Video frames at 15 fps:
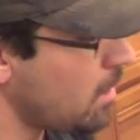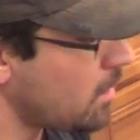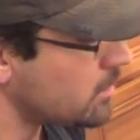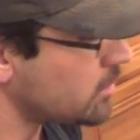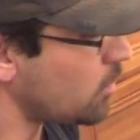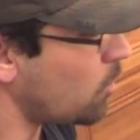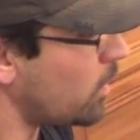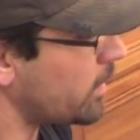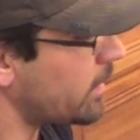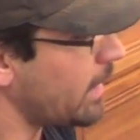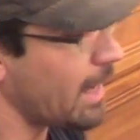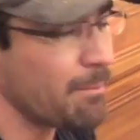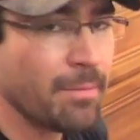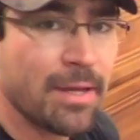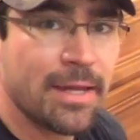So what
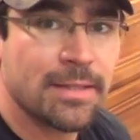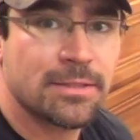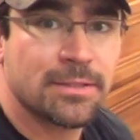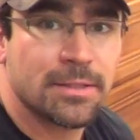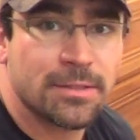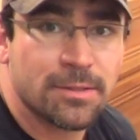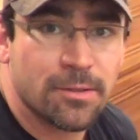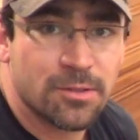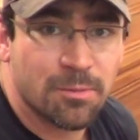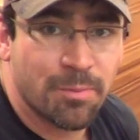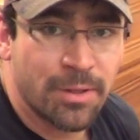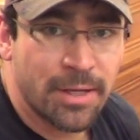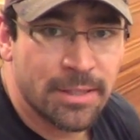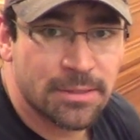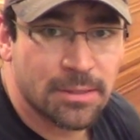that means, since there's a
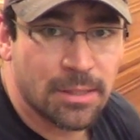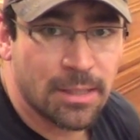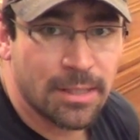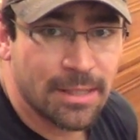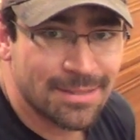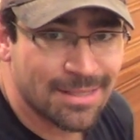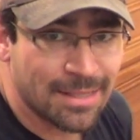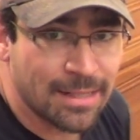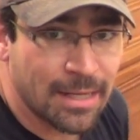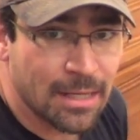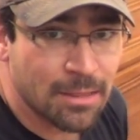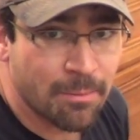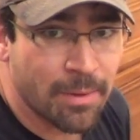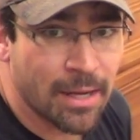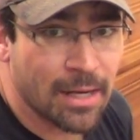peninsula, is I needed
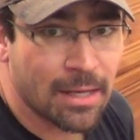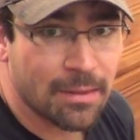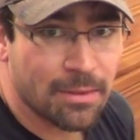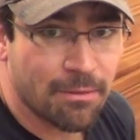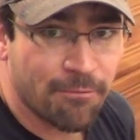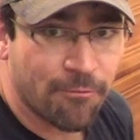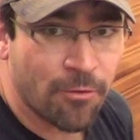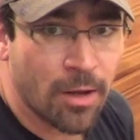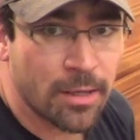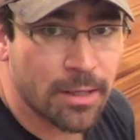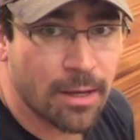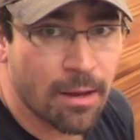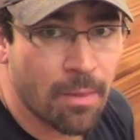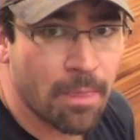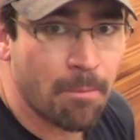to make the front
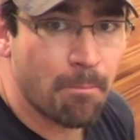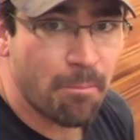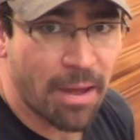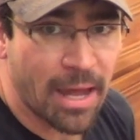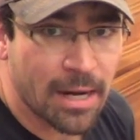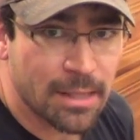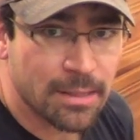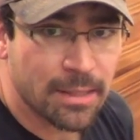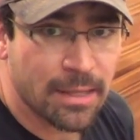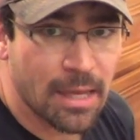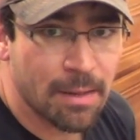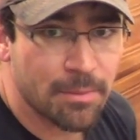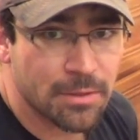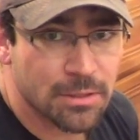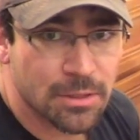and the back of the
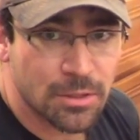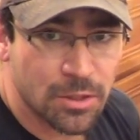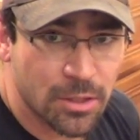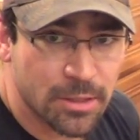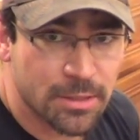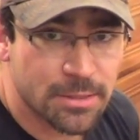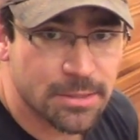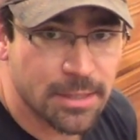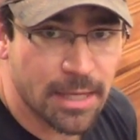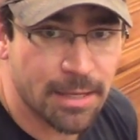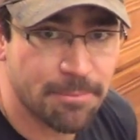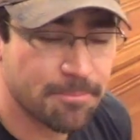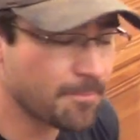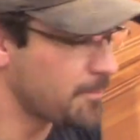cabinets look the same.